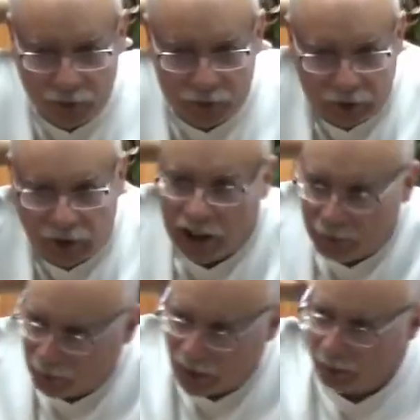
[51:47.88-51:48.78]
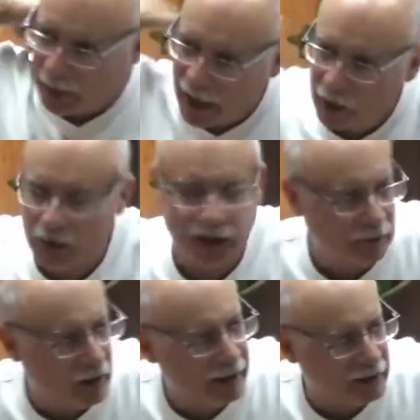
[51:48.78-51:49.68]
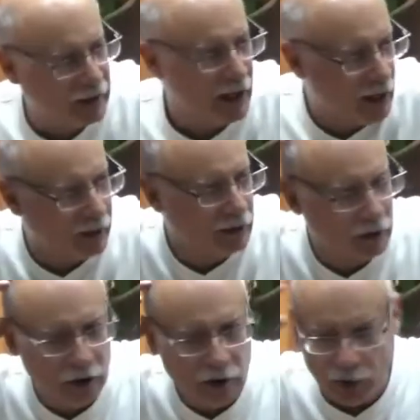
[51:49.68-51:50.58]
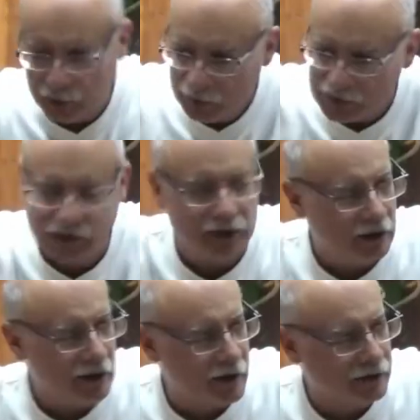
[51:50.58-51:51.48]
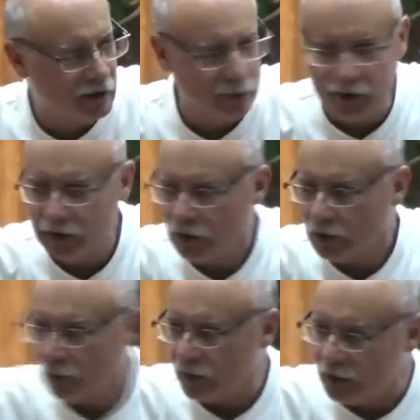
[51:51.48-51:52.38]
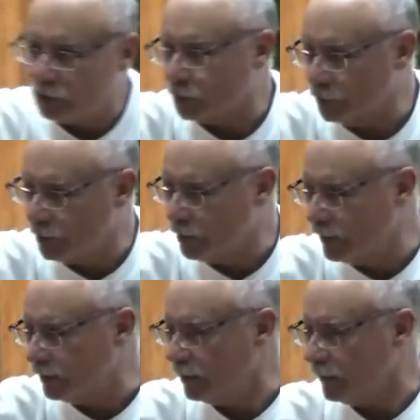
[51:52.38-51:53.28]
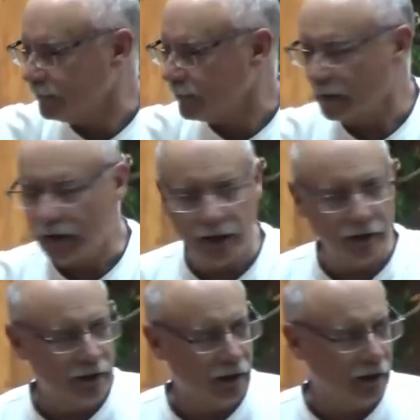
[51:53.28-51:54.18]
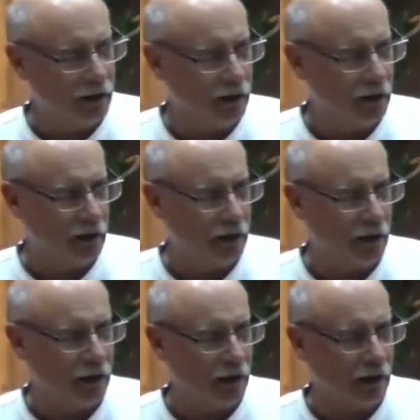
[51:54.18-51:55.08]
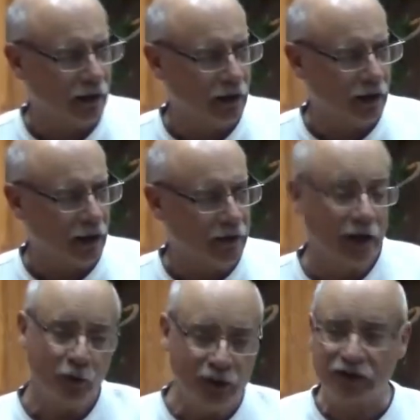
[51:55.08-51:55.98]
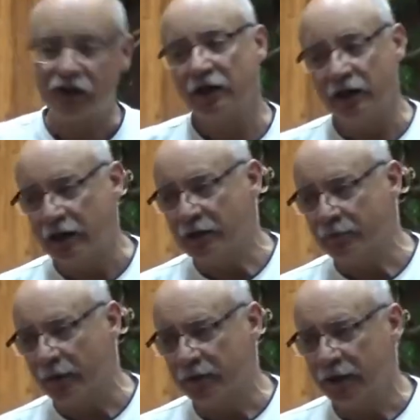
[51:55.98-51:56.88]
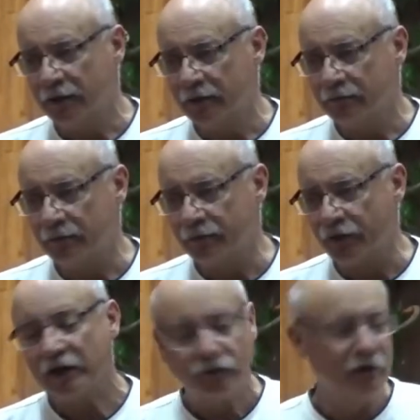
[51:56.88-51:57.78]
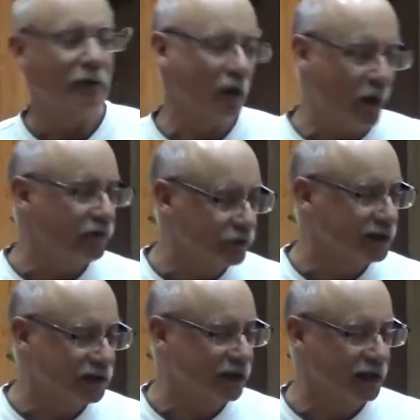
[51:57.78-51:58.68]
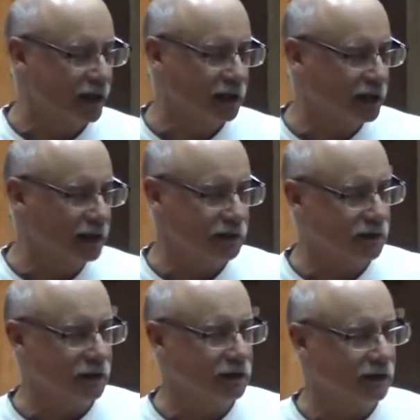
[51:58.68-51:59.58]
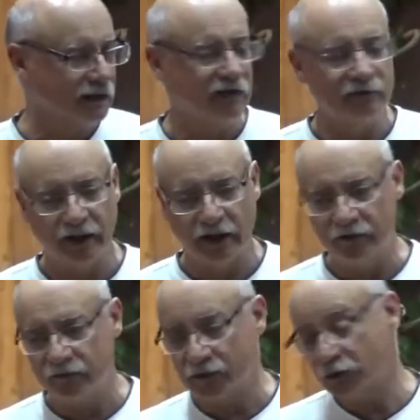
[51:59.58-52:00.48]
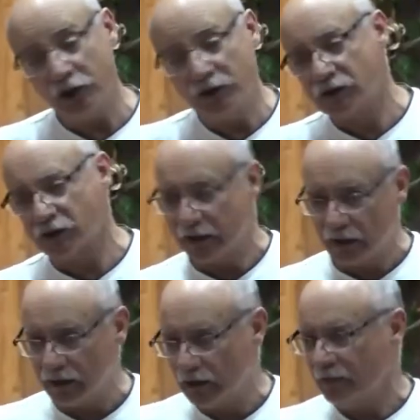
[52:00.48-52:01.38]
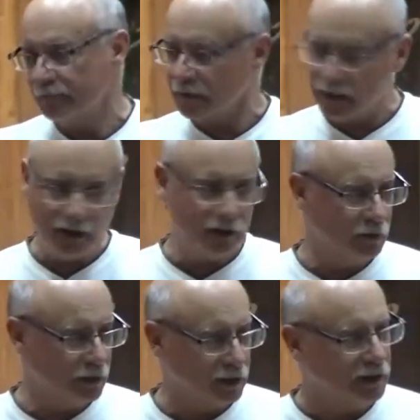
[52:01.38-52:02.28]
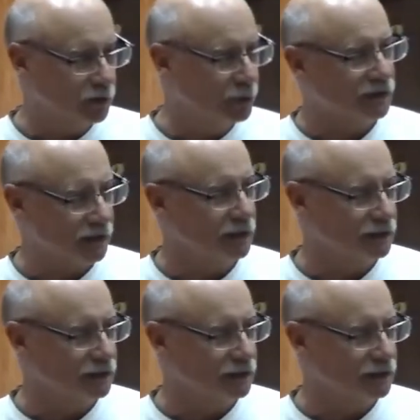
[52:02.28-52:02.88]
would climb on my back while I'm lying down, and one would sit here, and then we'd read through, and then we'd sing a hymn. Thankfully, my wife could sing. I can't sing to save my life. So she could sing, and then the kids would sing